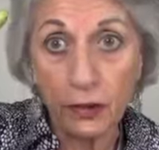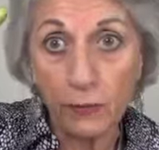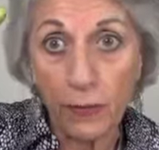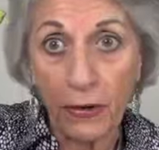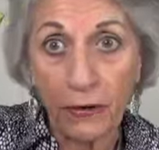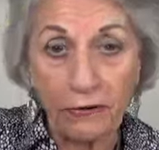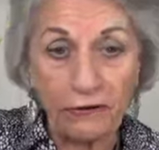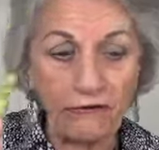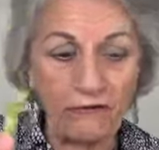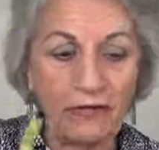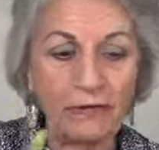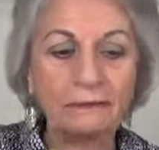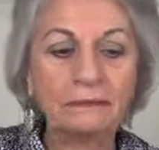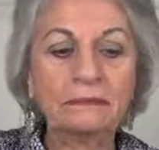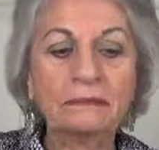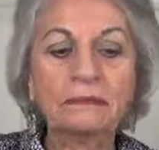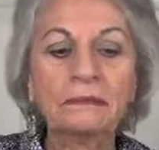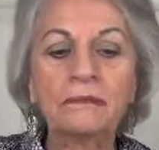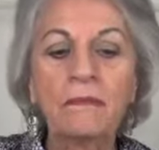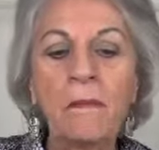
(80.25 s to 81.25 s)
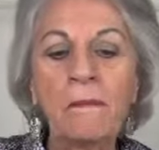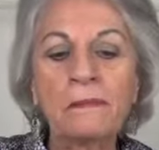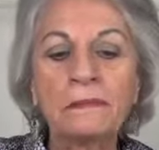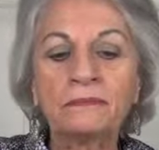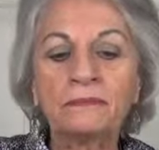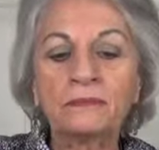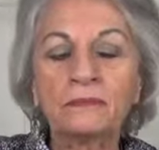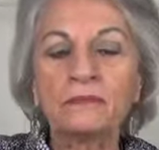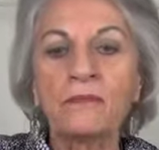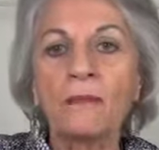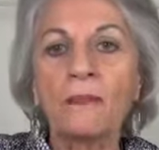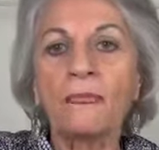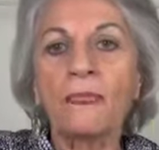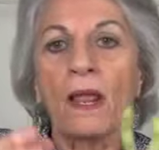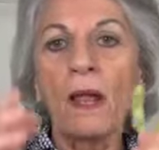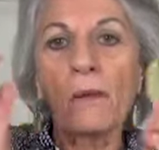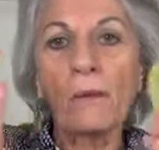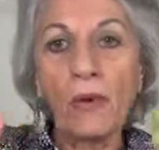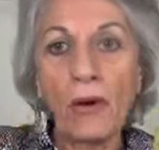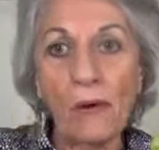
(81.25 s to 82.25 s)
this part of it.
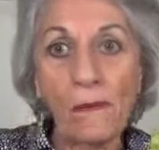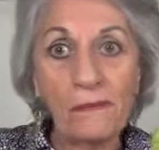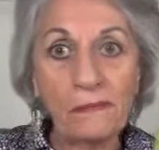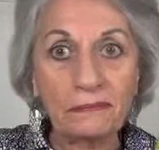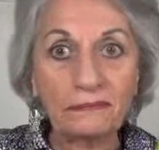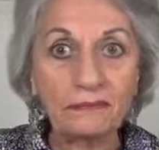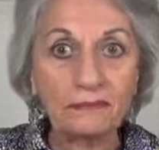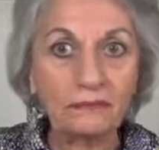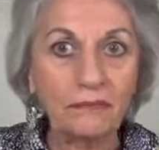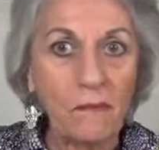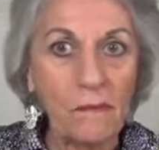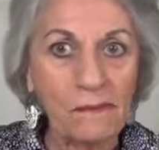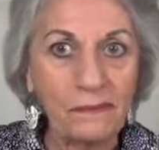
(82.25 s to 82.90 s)
Well,